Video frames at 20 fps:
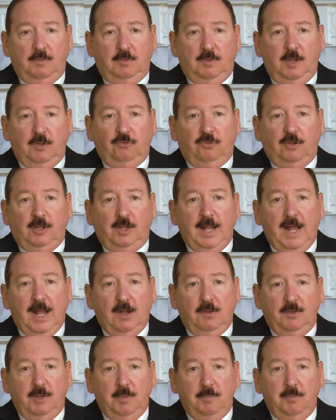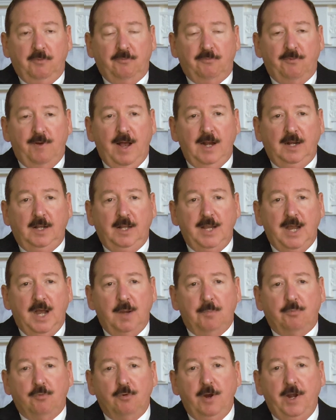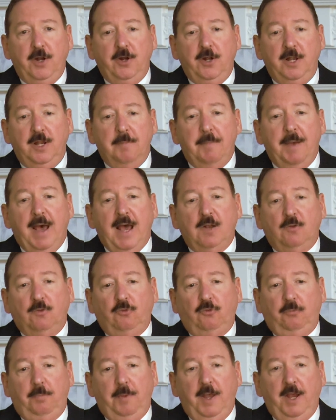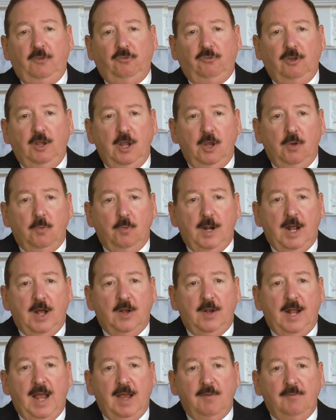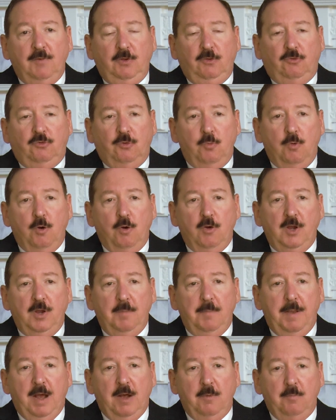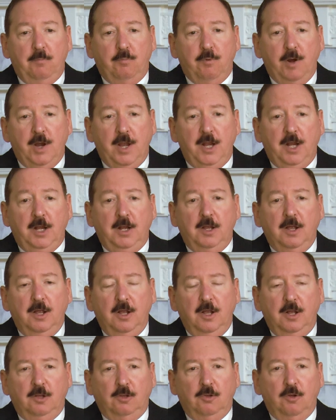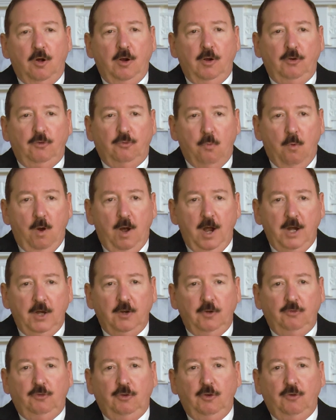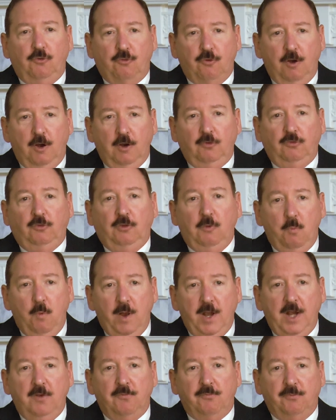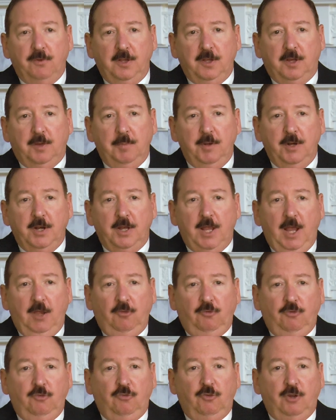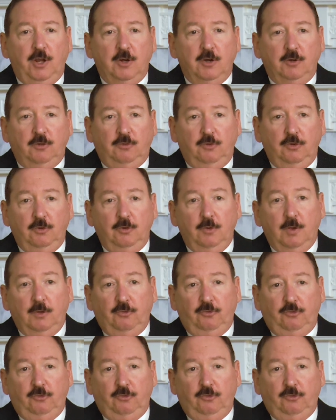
This allowed them to finally operate in the battle space without having to worry about bringing large wires and trunks and waiting for the communications gear to